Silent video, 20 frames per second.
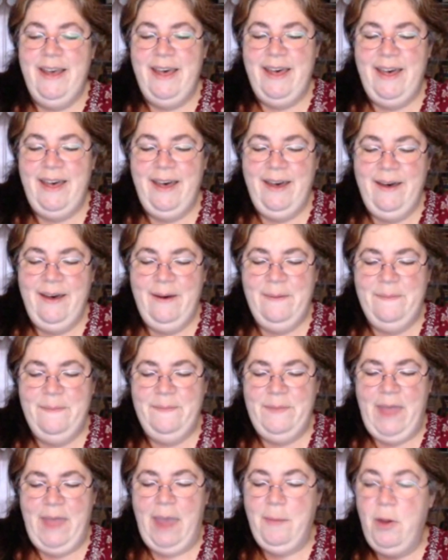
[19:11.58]

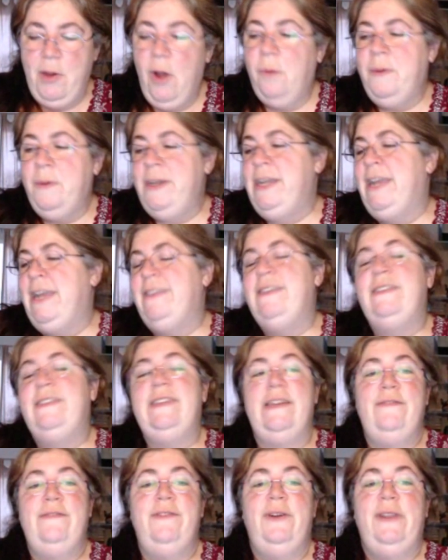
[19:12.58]
I'm hoping to get this
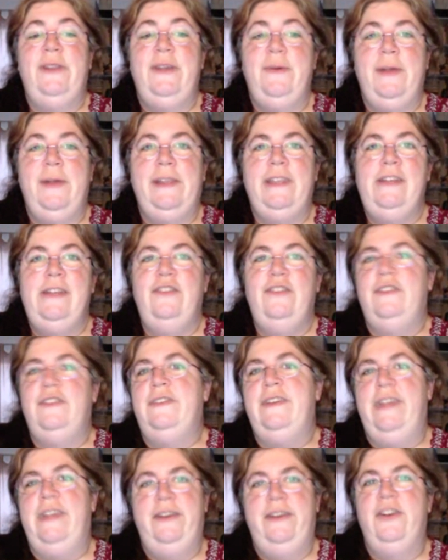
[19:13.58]
done fairly quickly just
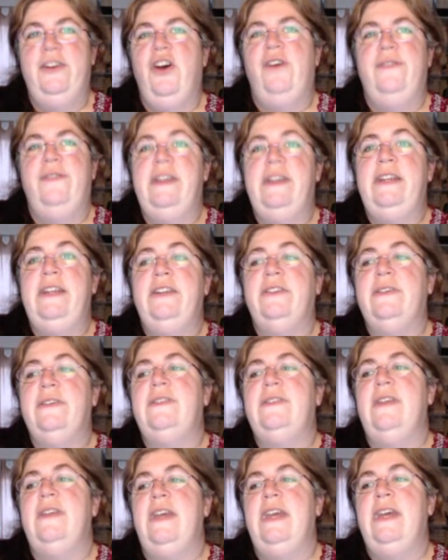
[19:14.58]
to get it off the needles,
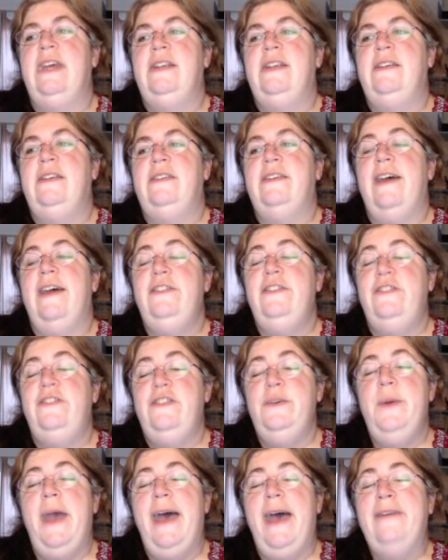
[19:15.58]
and I
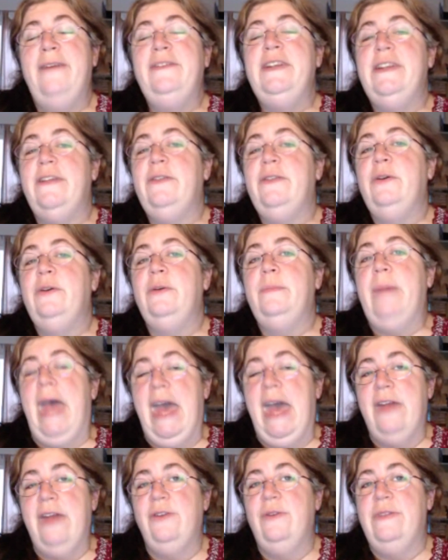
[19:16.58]
do have another
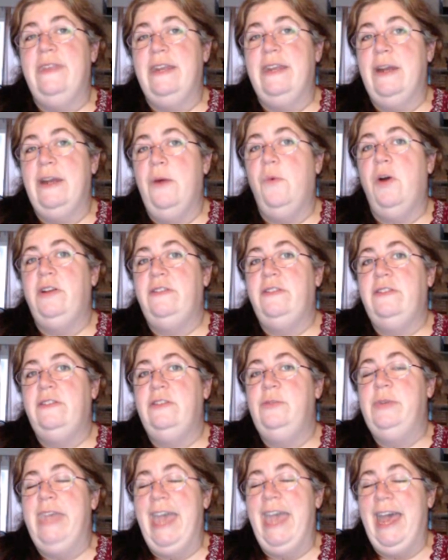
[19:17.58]
pattern that I want to
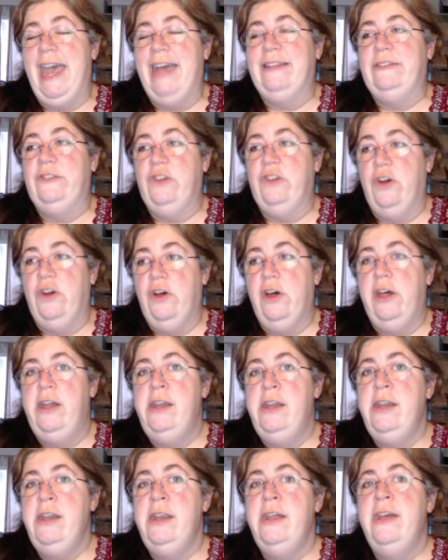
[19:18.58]
cast
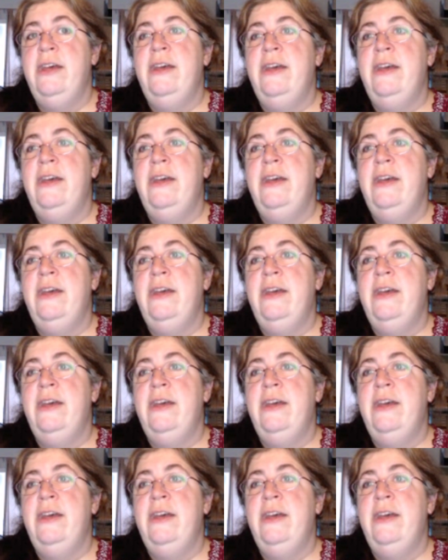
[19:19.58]
on.